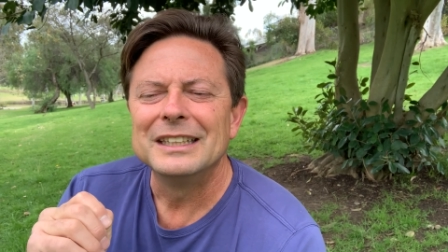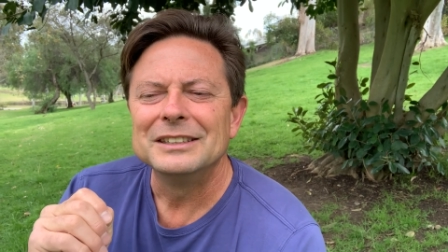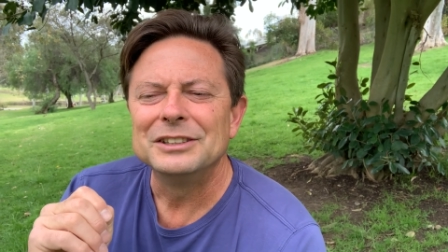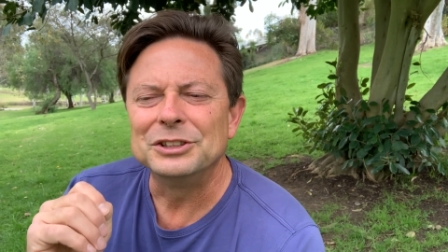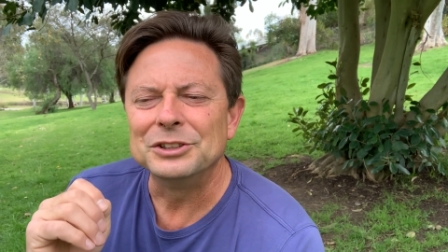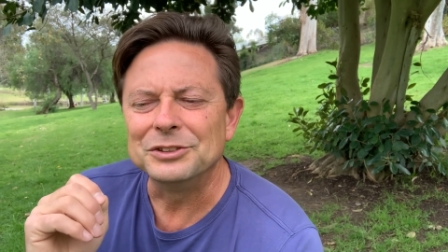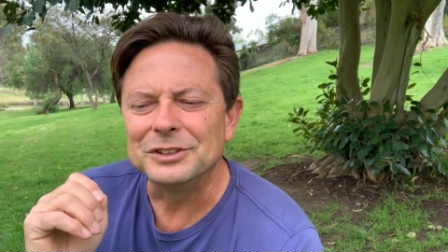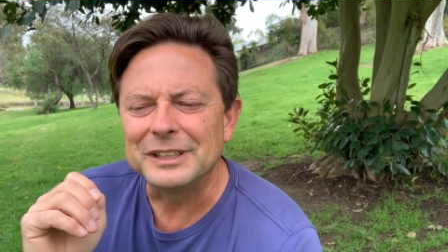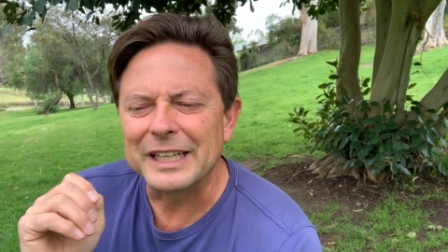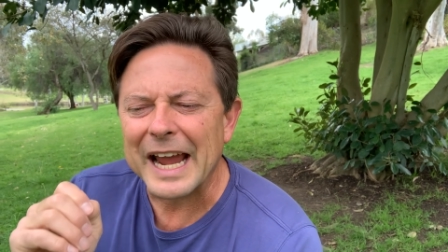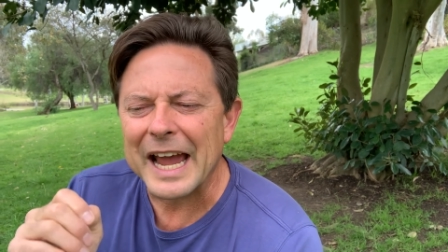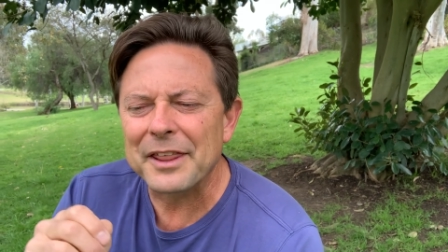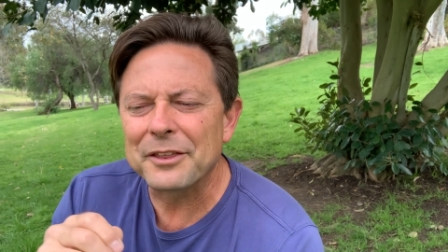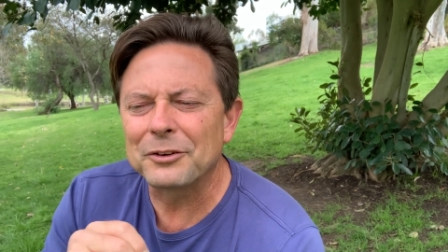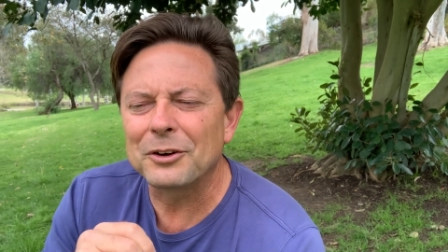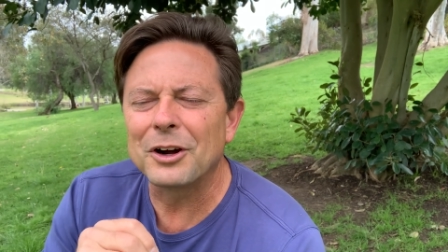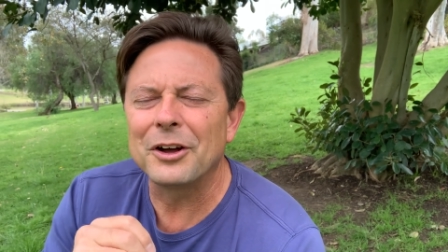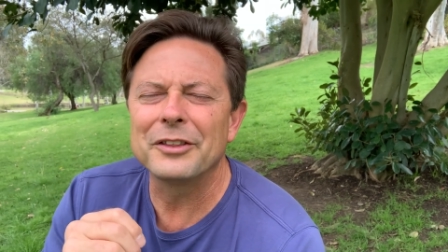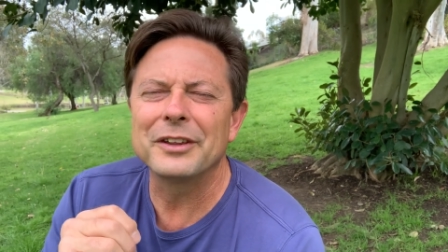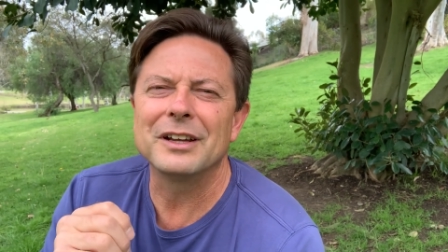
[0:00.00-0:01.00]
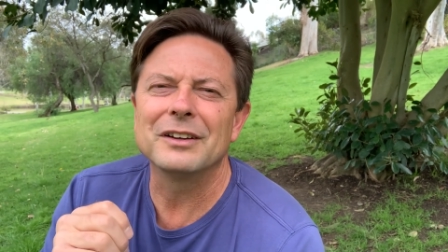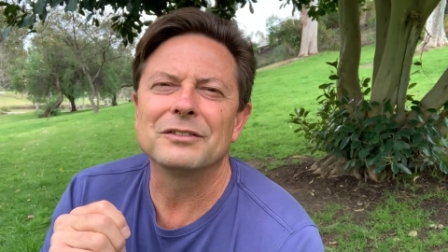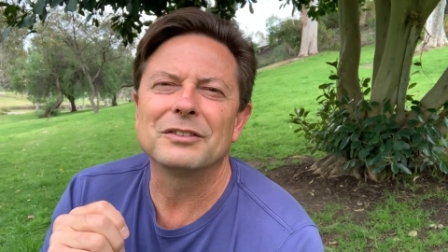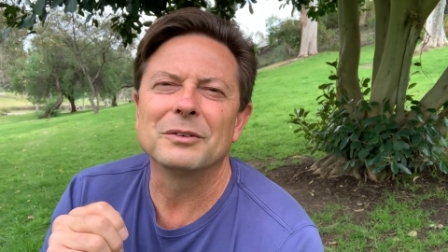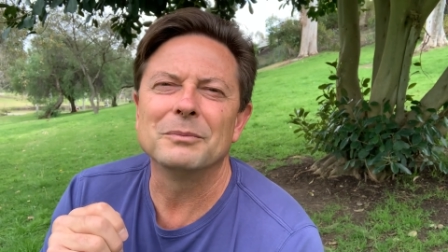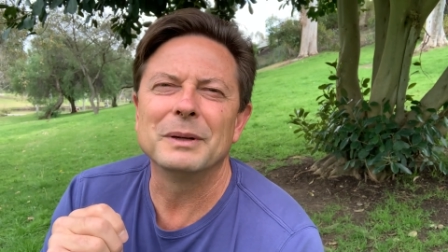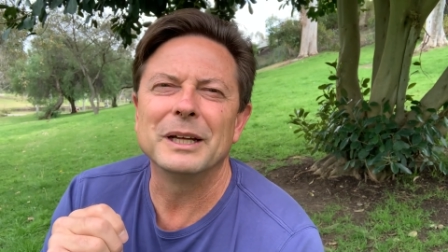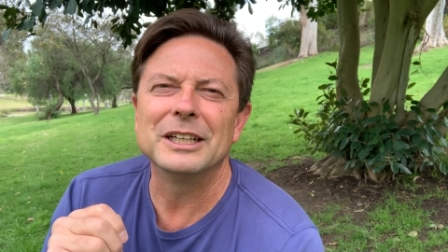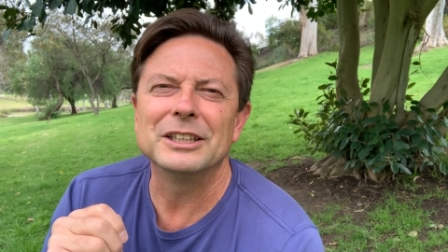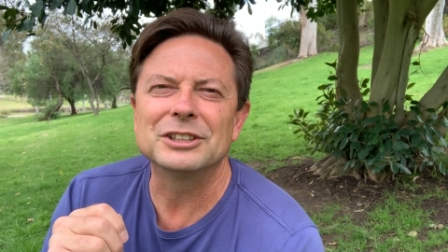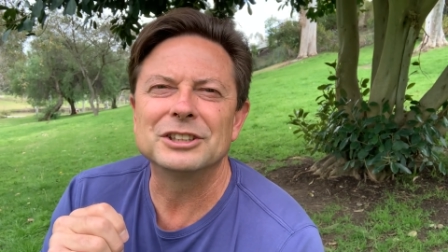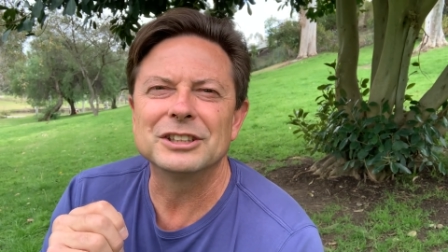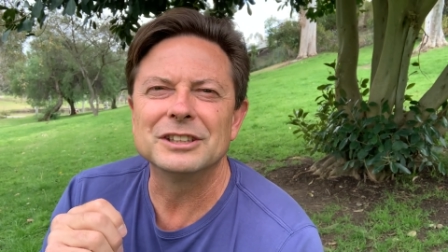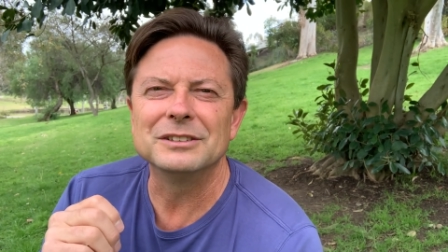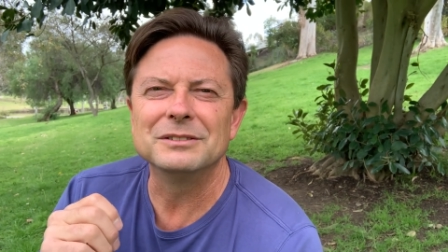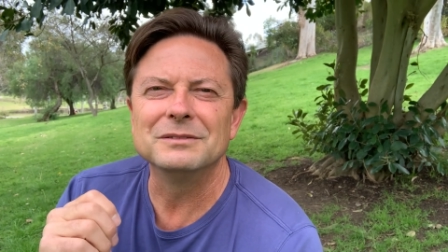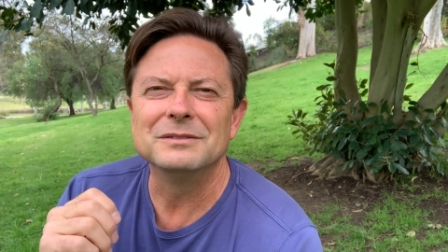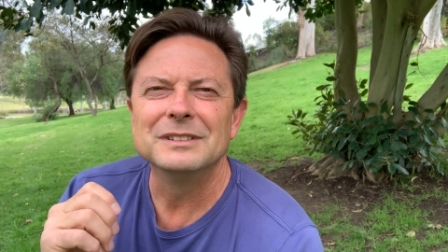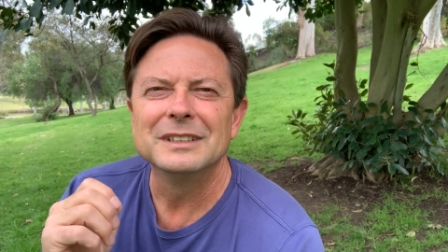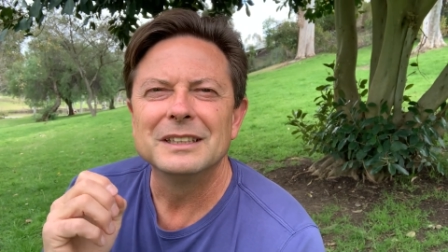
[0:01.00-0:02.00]
to gather all the
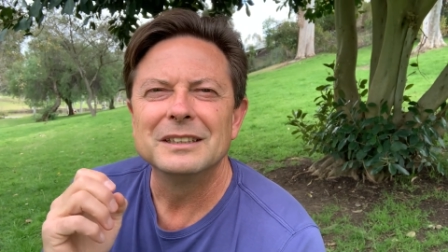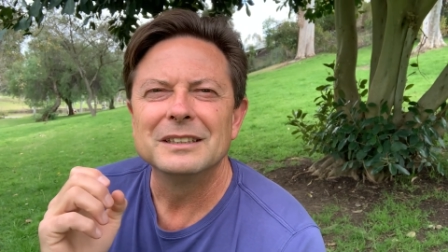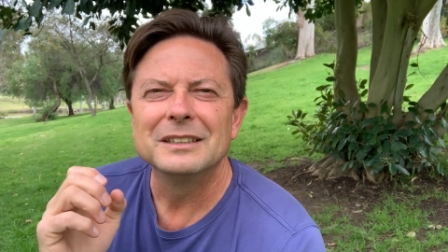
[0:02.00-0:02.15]
information,